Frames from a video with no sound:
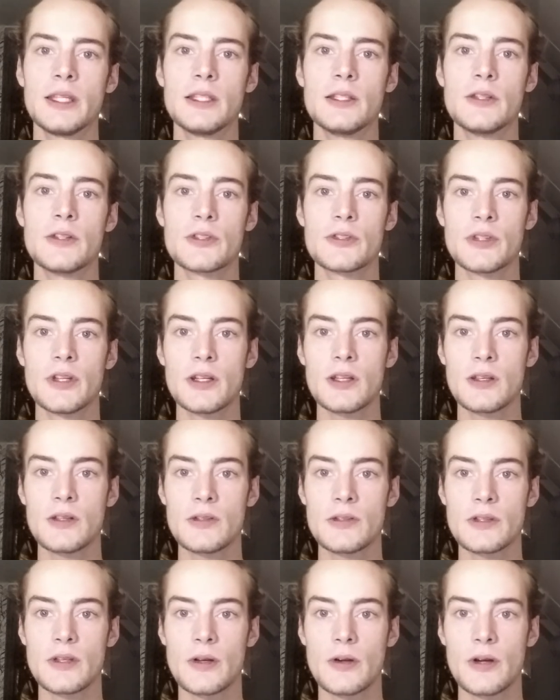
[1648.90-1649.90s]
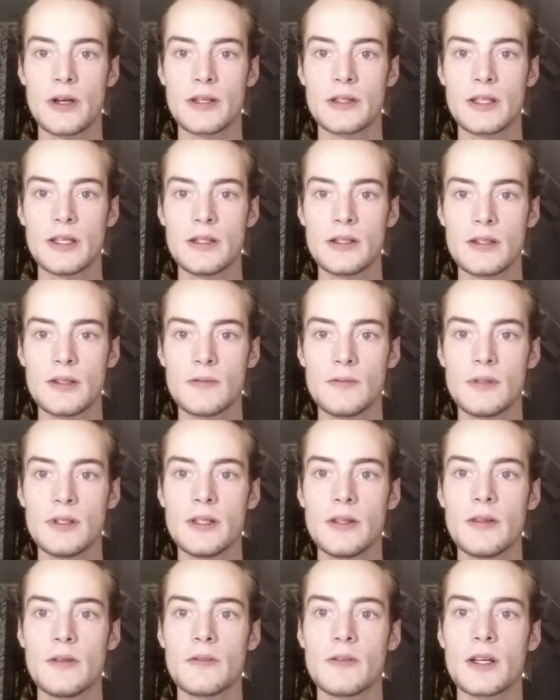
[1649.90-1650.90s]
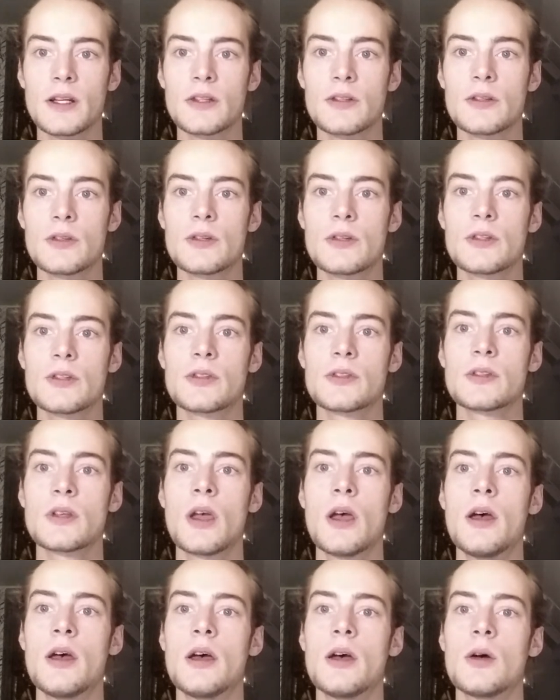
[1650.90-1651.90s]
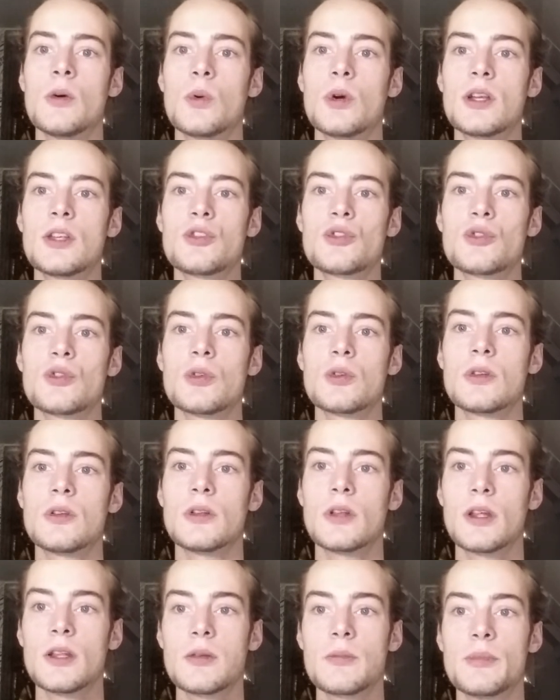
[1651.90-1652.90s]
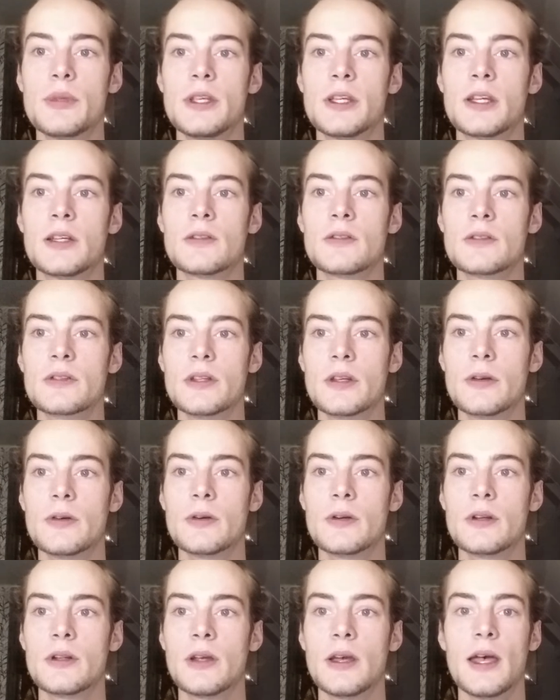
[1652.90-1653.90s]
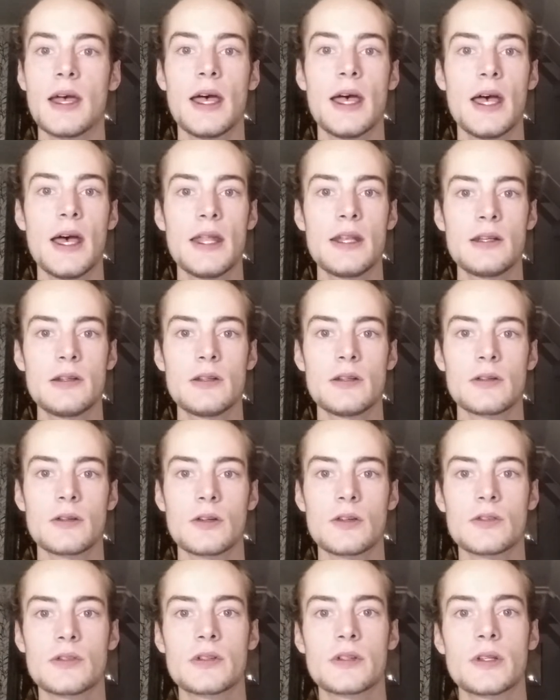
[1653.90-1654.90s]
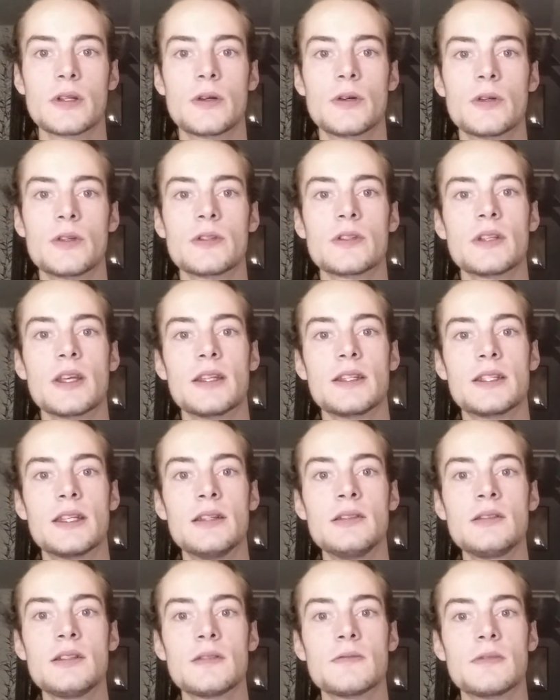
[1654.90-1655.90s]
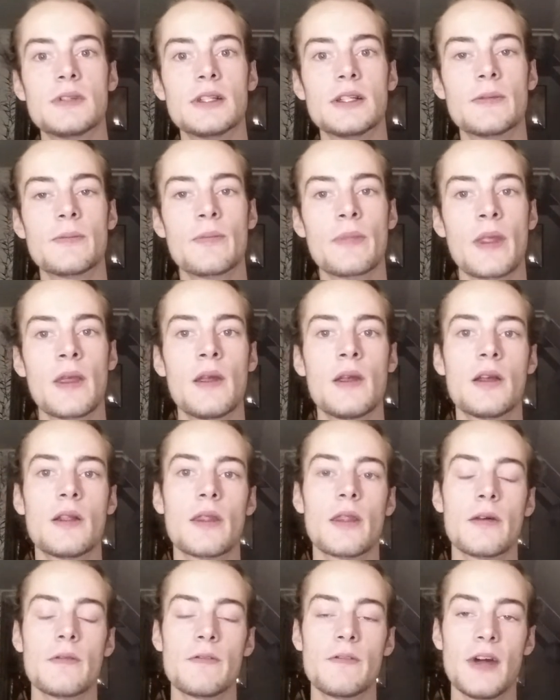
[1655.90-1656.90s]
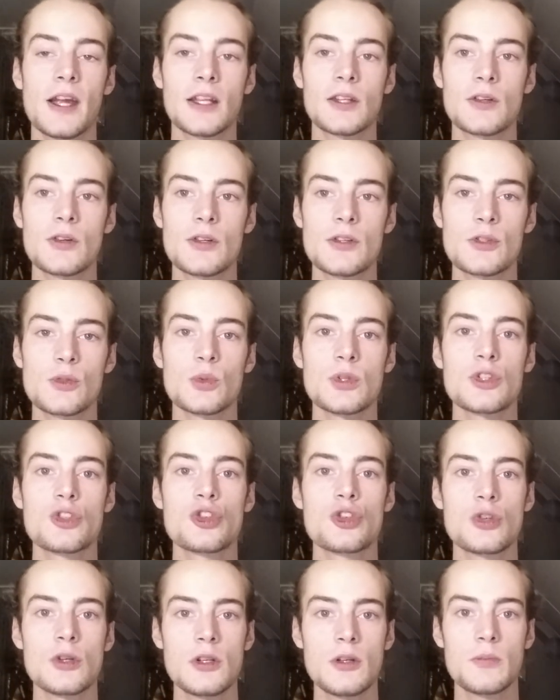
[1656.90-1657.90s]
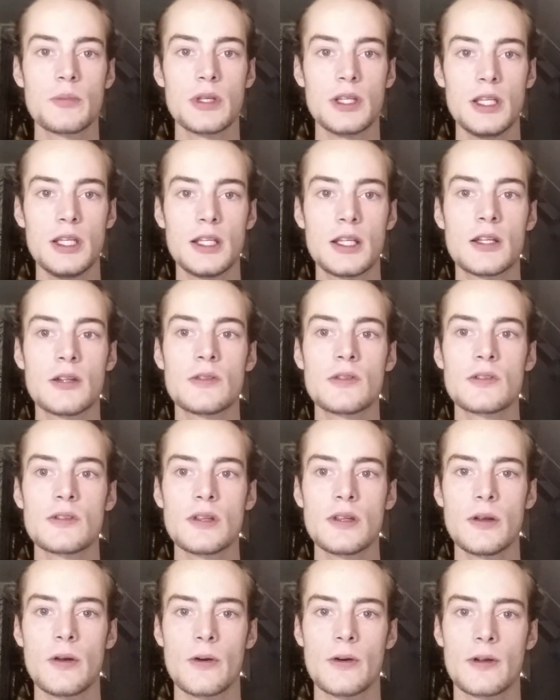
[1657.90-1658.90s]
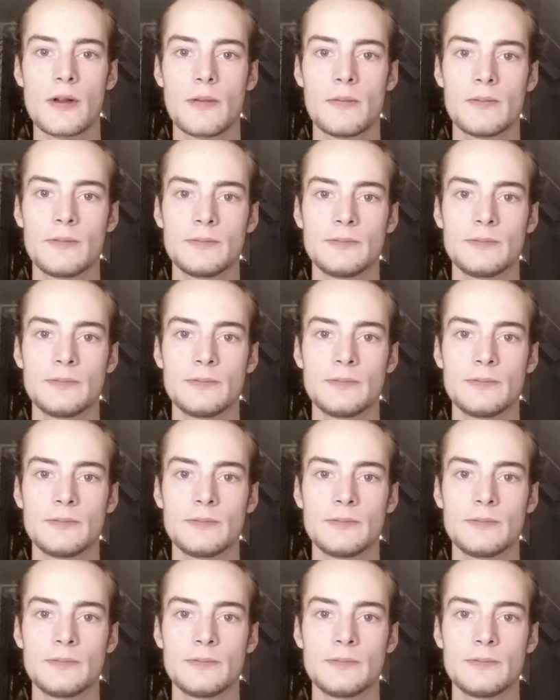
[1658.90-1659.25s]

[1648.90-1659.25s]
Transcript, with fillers: He does not consider attentively the factors which should not be considered and considers attentively the factors which should be considered.